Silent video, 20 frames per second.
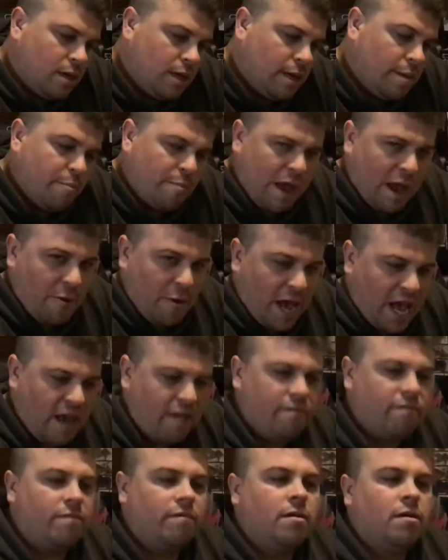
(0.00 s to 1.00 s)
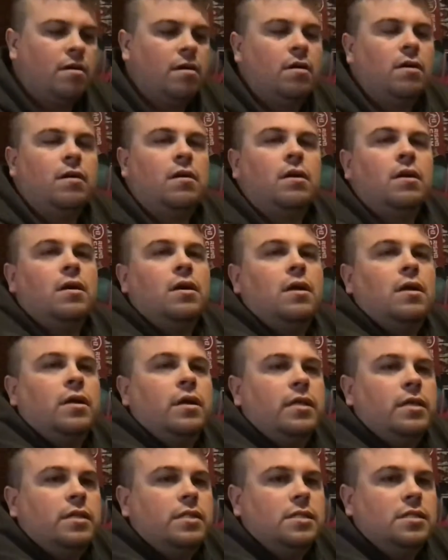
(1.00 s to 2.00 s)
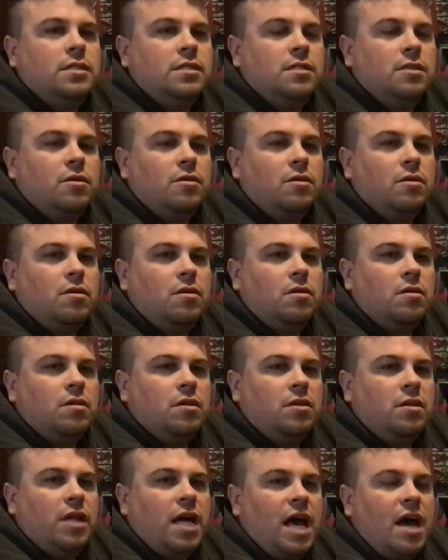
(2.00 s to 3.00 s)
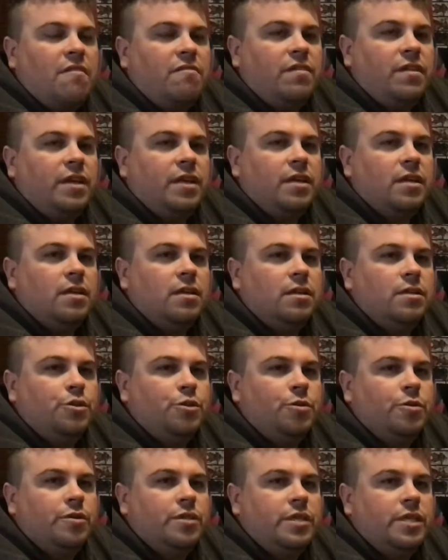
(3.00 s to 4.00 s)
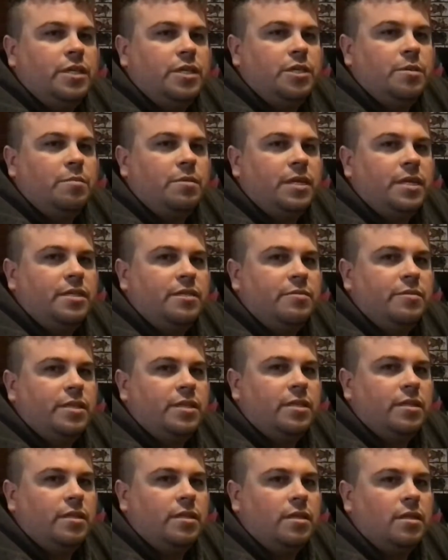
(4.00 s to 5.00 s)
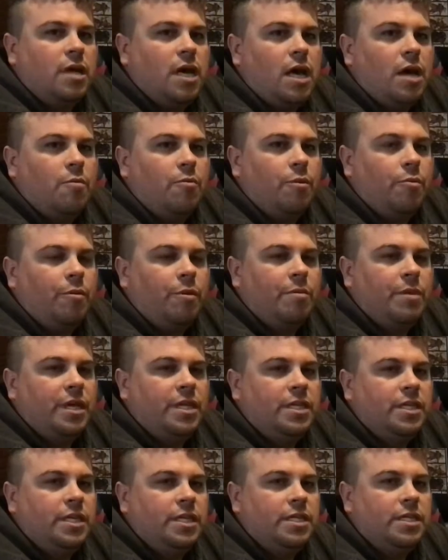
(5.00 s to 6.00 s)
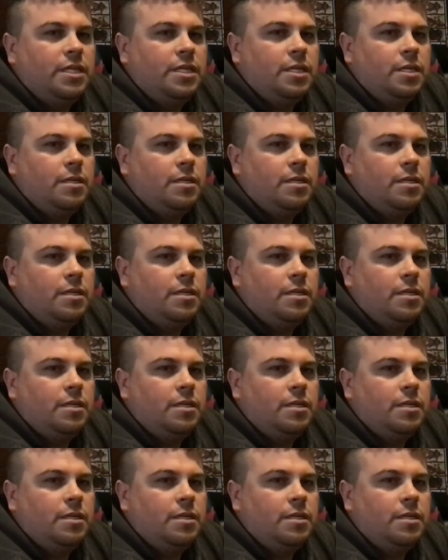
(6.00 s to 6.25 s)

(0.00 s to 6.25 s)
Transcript: Malath. This is her little halfling druid that she plays with when we play D&D.